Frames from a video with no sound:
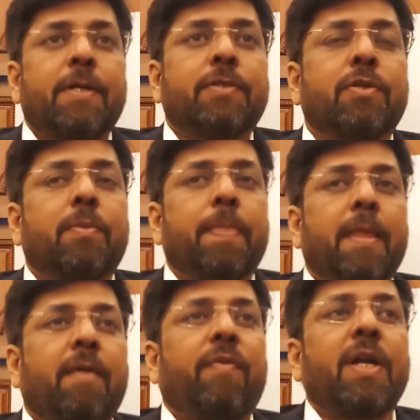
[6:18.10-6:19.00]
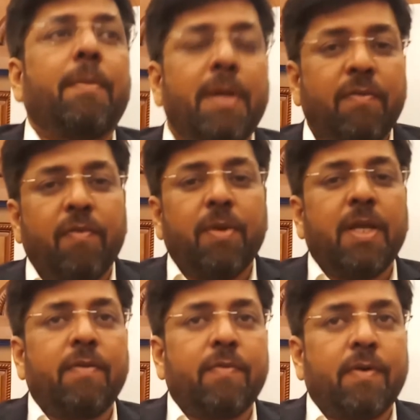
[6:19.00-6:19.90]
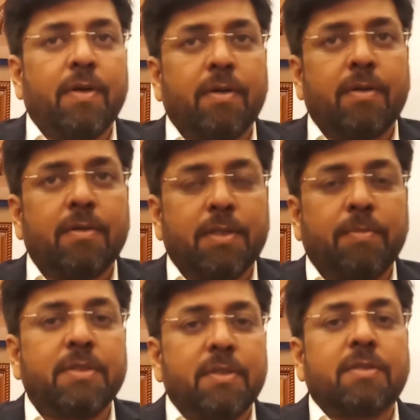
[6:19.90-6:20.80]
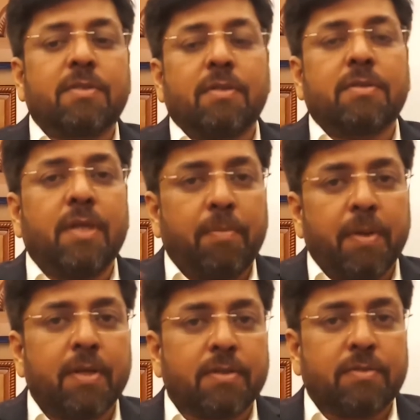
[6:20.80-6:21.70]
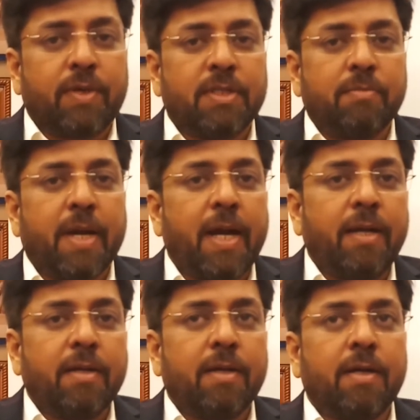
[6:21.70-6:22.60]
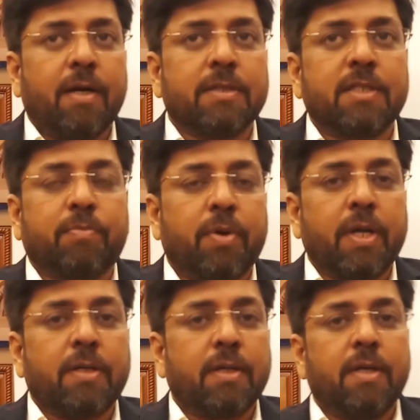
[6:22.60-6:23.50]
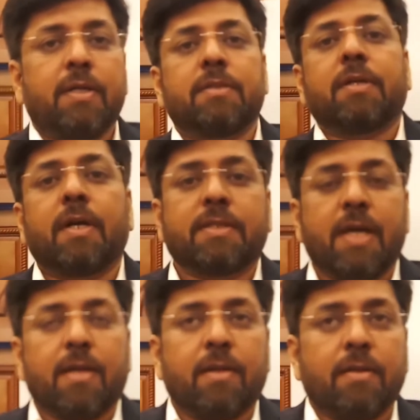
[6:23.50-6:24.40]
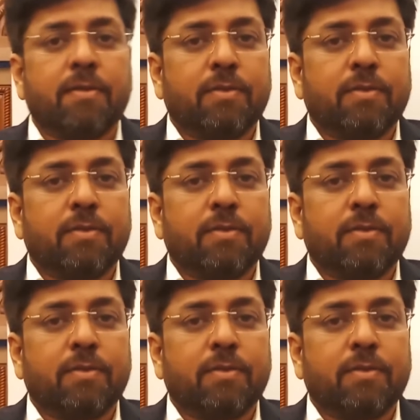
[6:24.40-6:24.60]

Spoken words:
So fundamentally, we believe the business is on 3 pillars. One is brand, other is product, and third is channel.